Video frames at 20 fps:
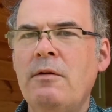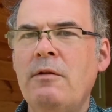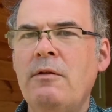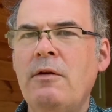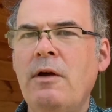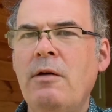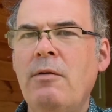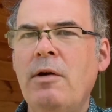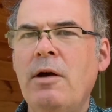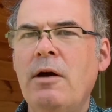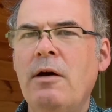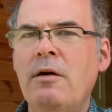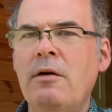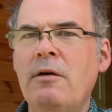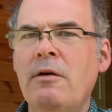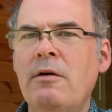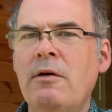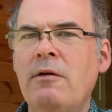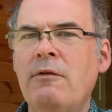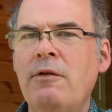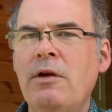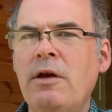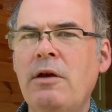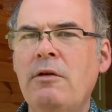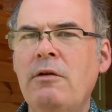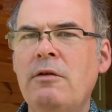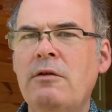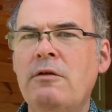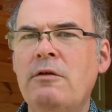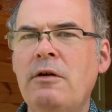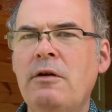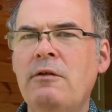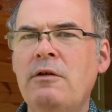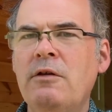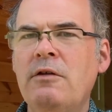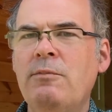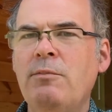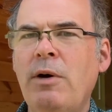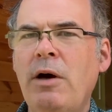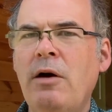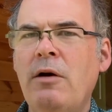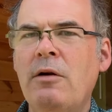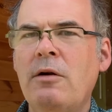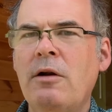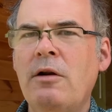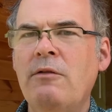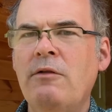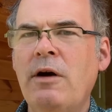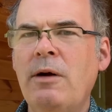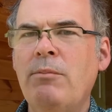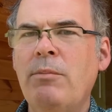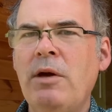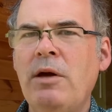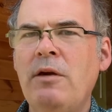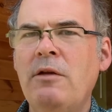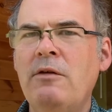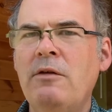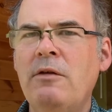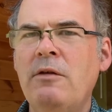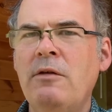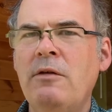There we are. I think you can see the sparkle of that piece.